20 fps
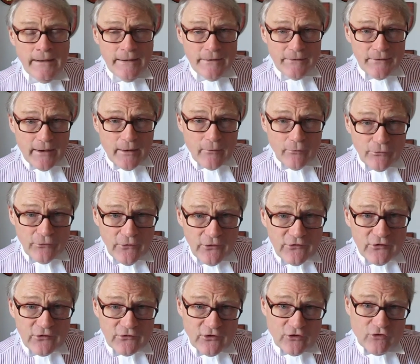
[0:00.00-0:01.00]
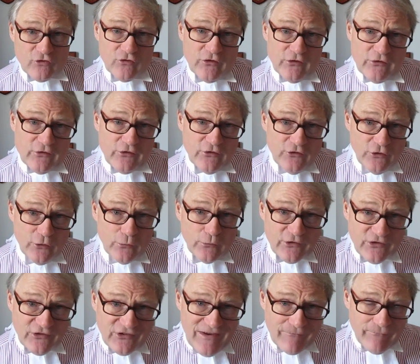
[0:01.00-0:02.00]
Now, this edition is the new
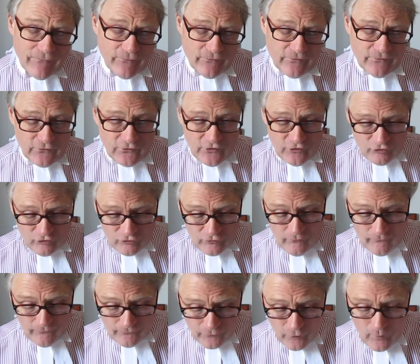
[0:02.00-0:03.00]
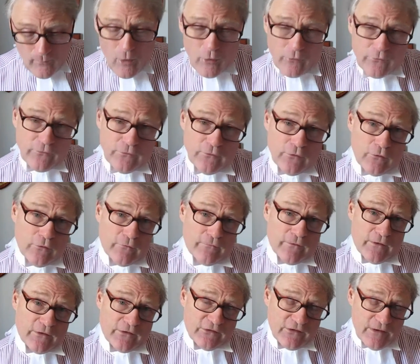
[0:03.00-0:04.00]
seventh edition from Oxford
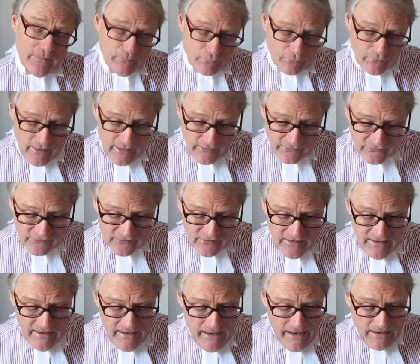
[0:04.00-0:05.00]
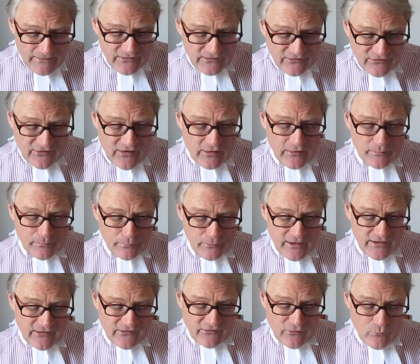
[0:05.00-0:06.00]
University Press, and it
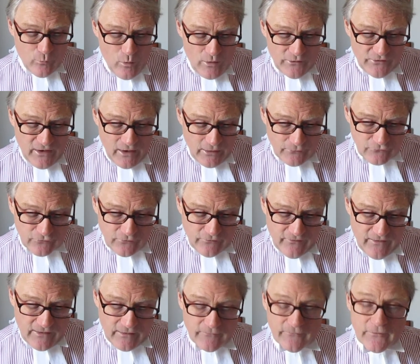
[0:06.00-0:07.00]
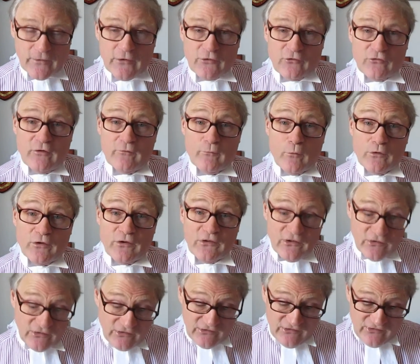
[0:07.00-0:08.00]
celebrates the 100th anniversary of what is
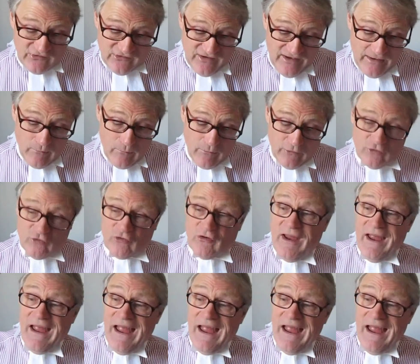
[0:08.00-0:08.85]
a distinguished